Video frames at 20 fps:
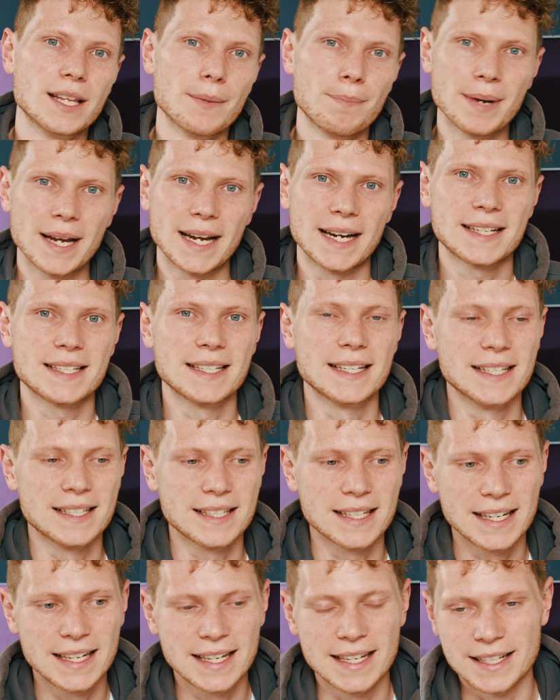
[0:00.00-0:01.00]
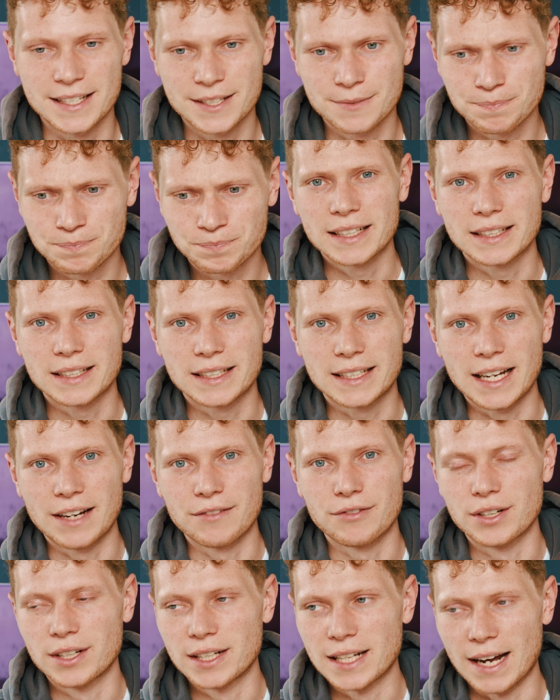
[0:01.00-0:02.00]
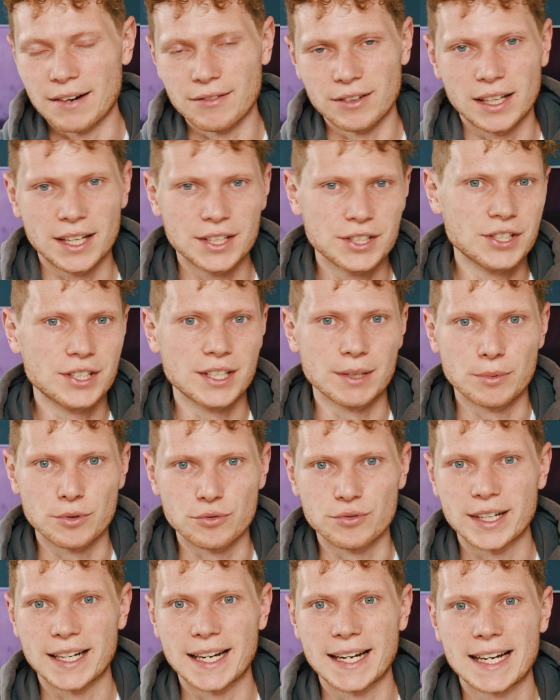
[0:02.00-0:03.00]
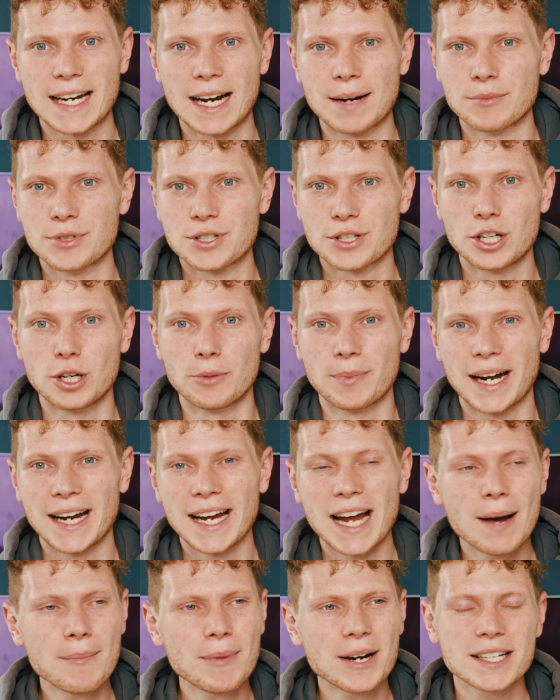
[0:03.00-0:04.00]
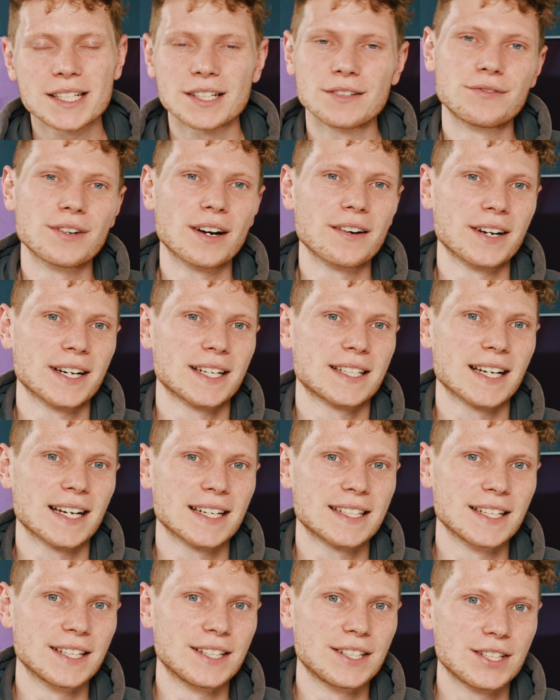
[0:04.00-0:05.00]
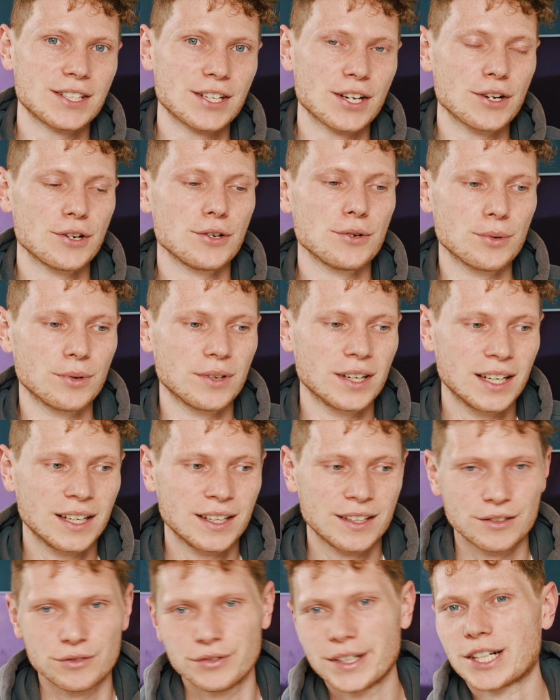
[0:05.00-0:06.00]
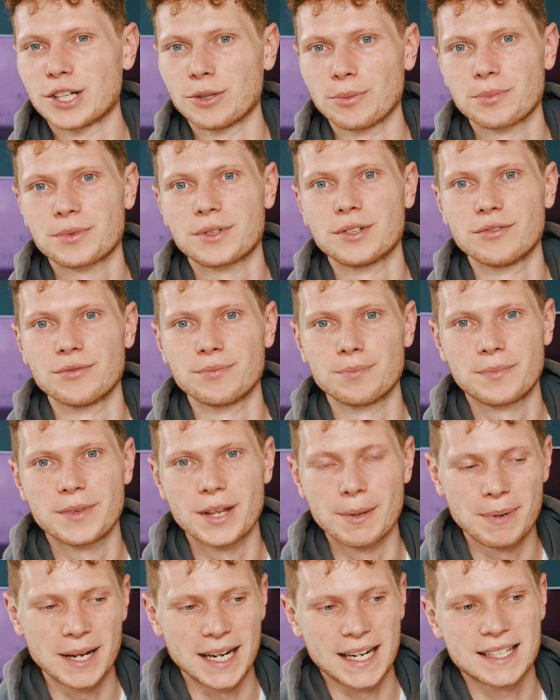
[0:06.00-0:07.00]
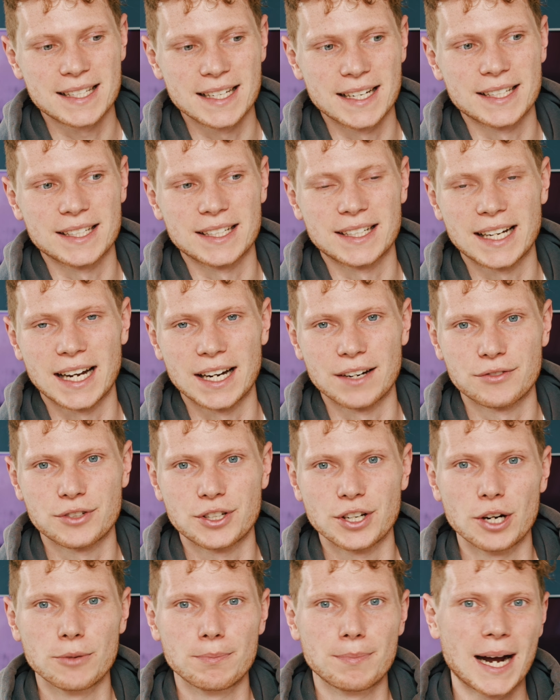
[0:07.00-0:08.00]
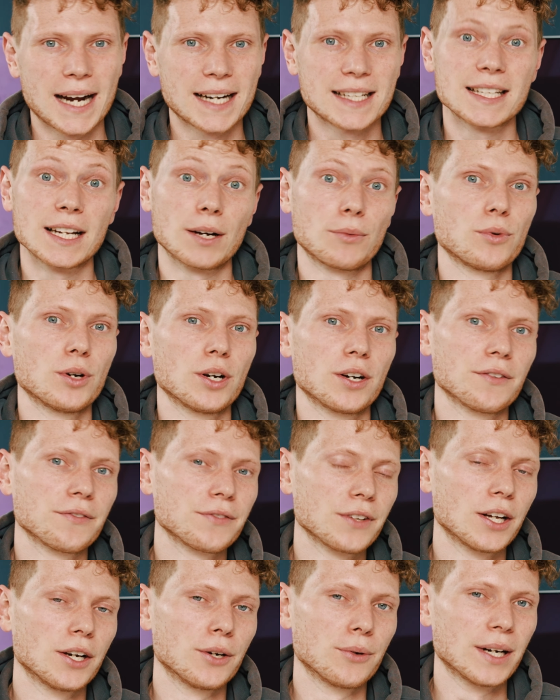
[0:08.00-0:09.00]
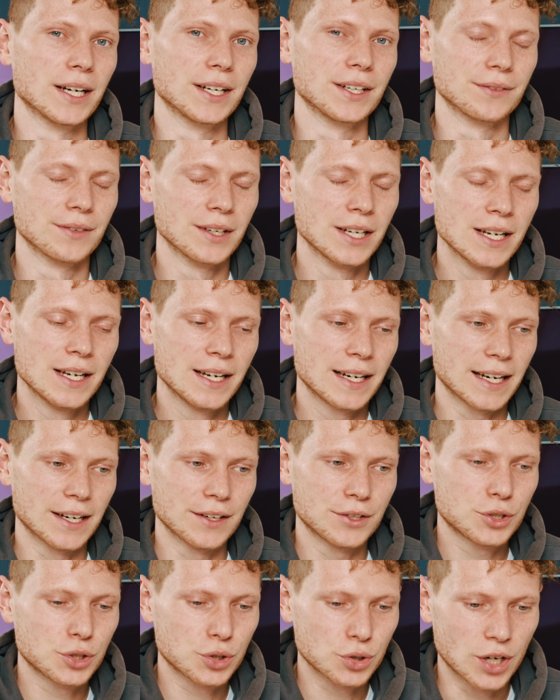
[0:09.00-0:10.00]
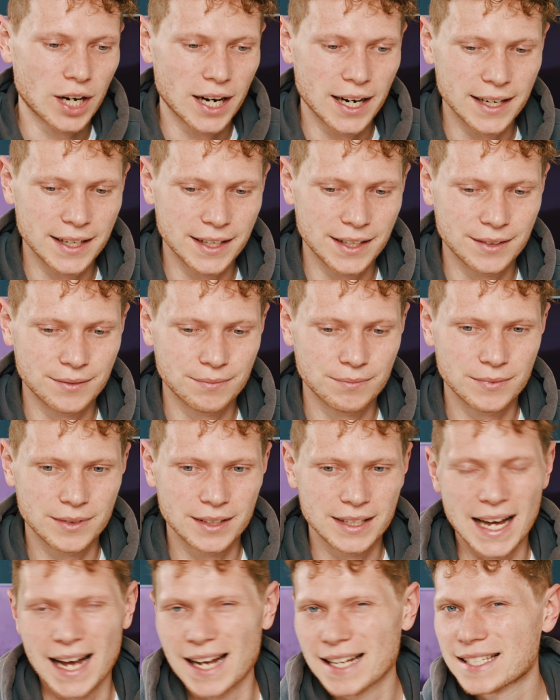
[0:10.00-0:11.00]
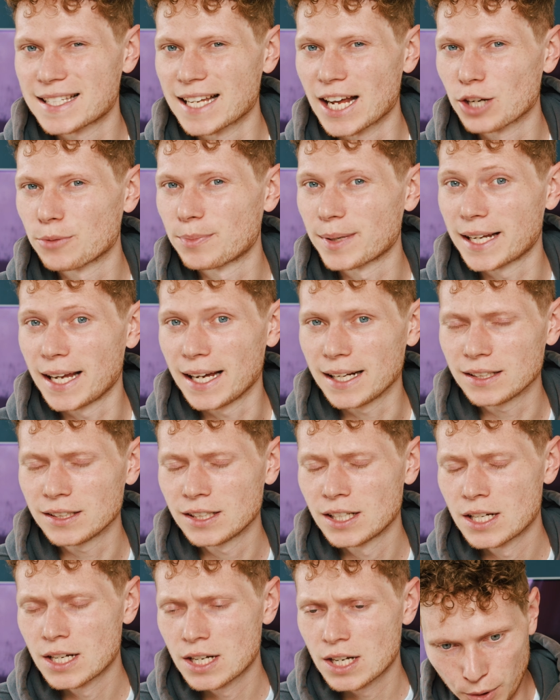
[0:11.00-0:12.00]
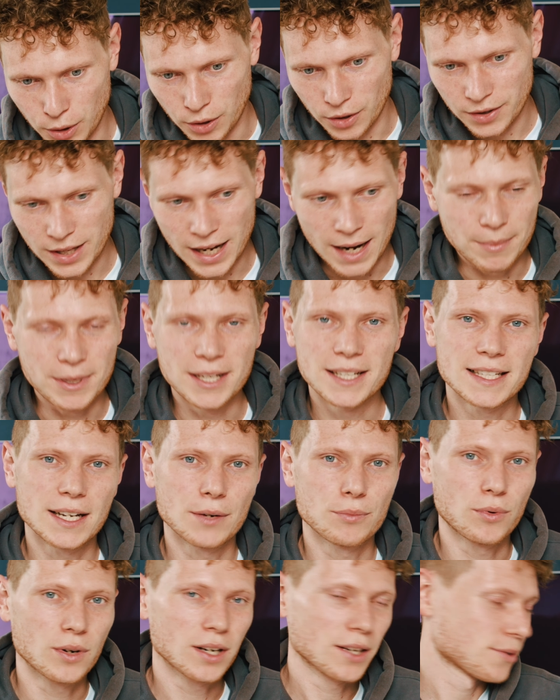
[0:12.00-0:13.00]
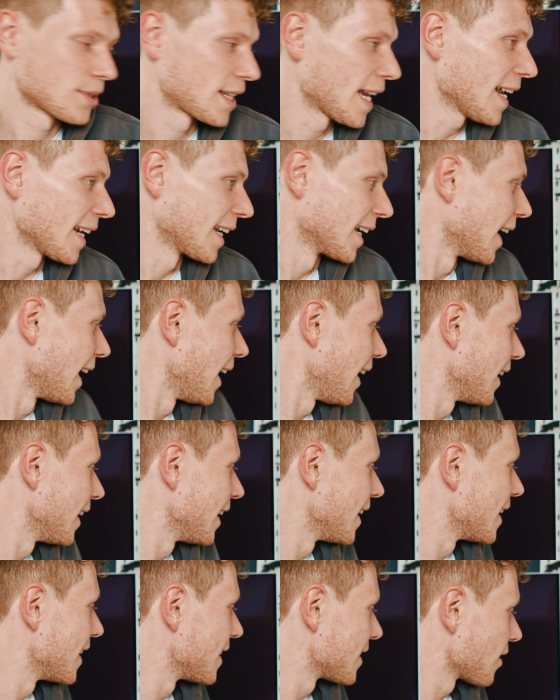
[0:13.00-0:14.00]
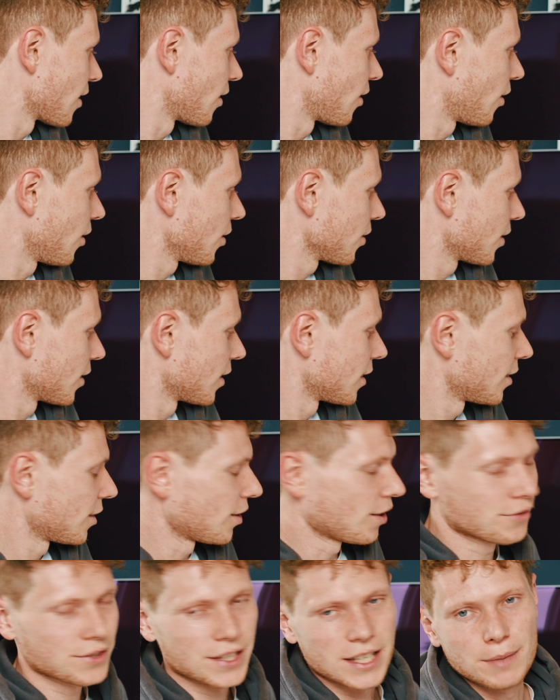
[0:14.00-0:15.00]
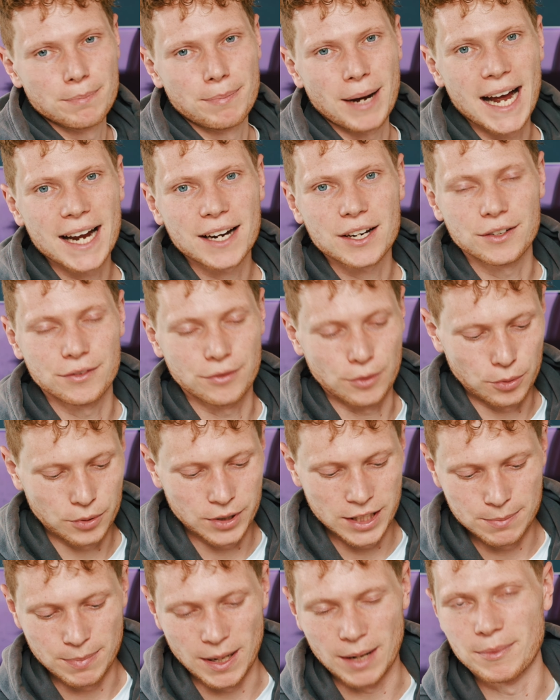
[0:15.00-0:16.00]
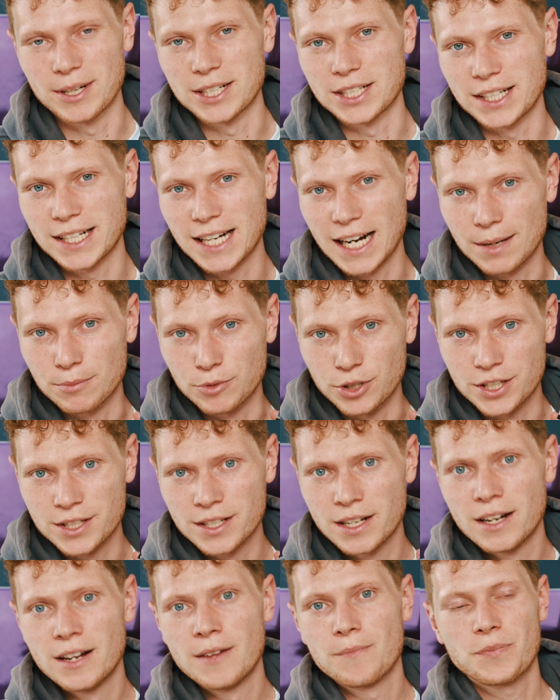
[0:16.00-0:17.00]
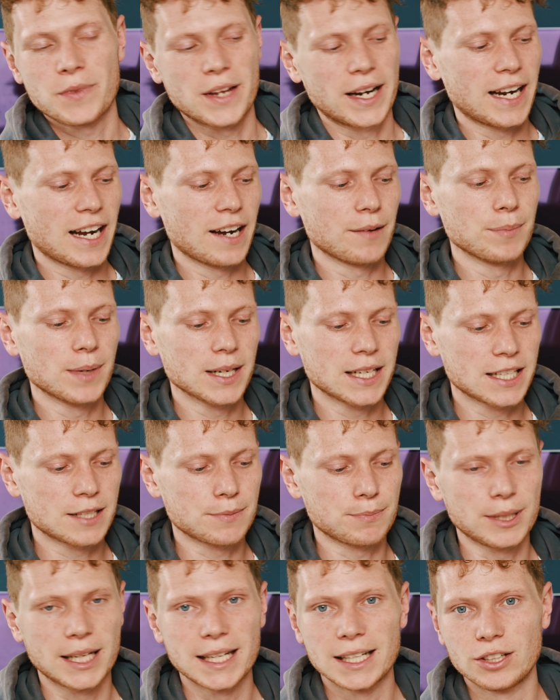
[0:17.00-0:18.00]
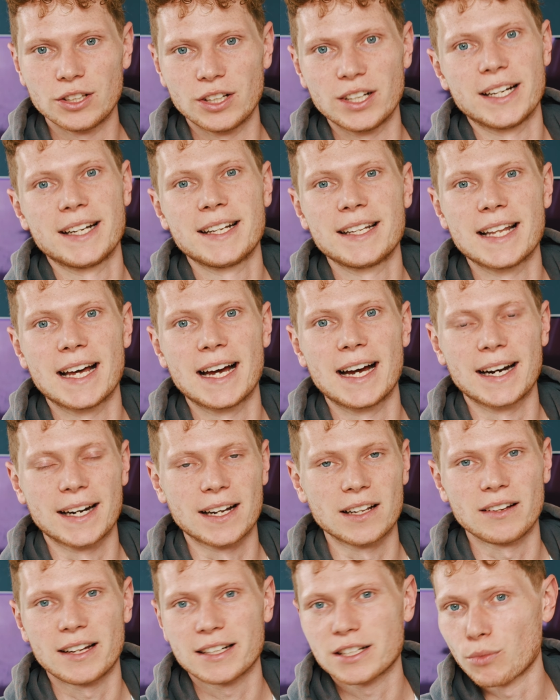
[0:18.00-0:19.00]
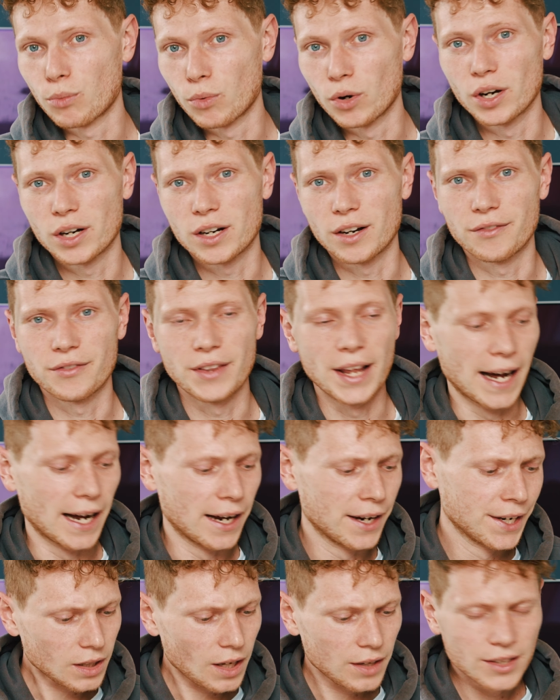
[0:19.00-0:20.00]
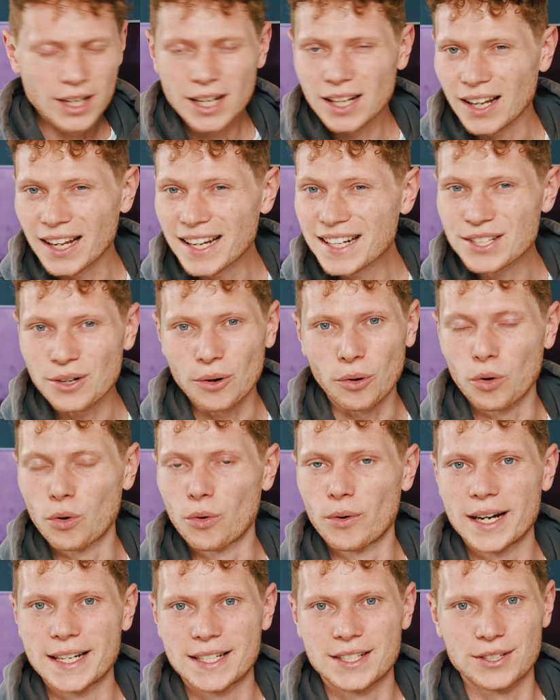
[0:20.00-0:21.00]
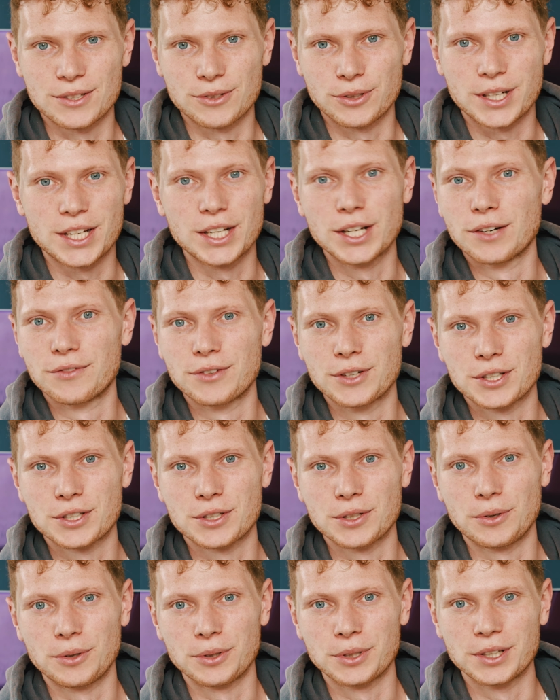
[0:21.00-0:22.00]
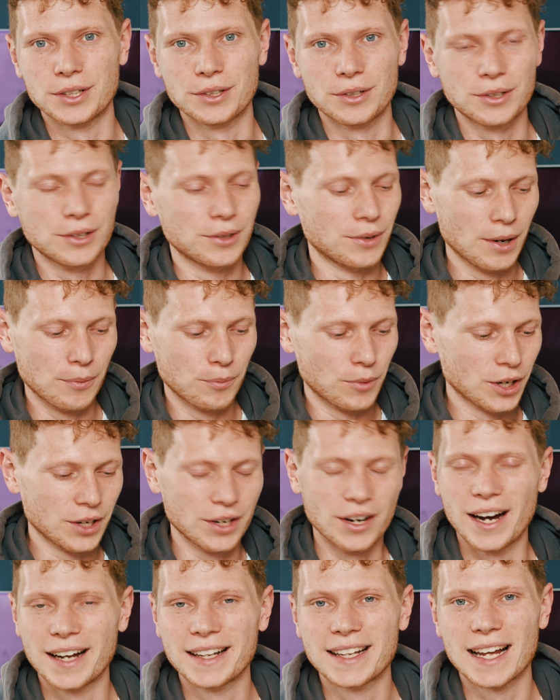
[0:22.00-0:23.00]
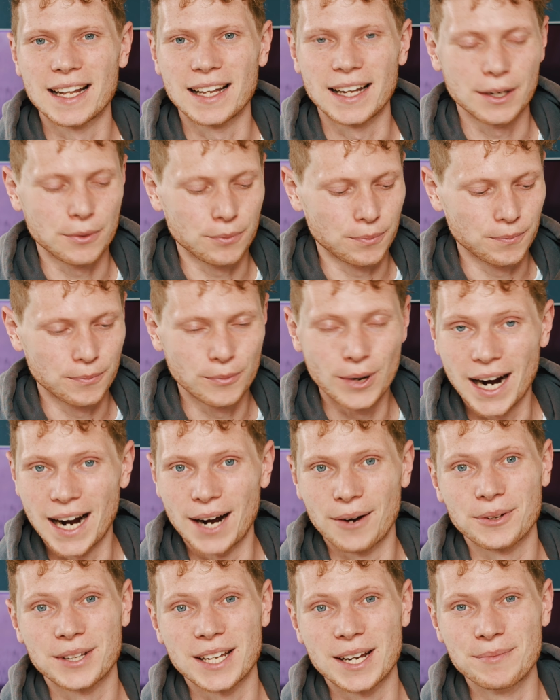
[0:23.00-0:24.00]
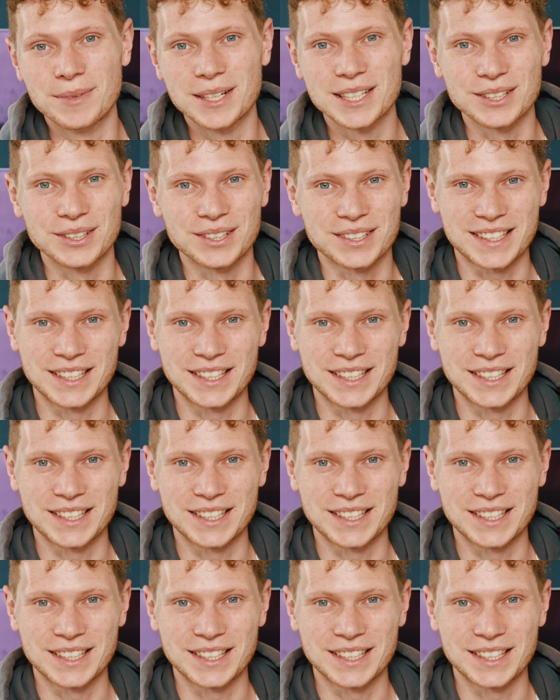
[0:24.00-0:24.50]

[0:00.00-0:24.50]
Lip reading: the PYXIS is, given that relationship with rigging cameras up. I am actually very excited to rig up the PYXIS and kind of go back to that workflow and kind of try that setup again. But that being said, what I was getting at is on obviously the back of all these Blackmagic cameras, I have my display lot in there and I like to work off that. The clients are always just looking over your shoulder and whatnot, and they're like, wow, the image looks